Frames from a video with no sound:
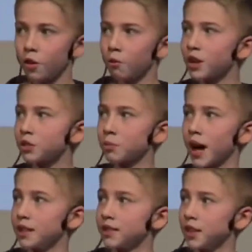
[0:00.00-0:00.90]
Which
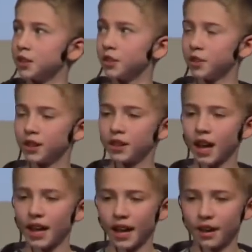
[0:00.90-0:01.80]
mindset do you think
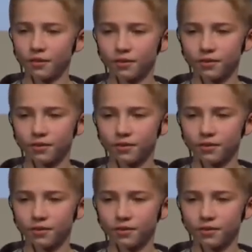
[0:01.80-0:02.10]
I have?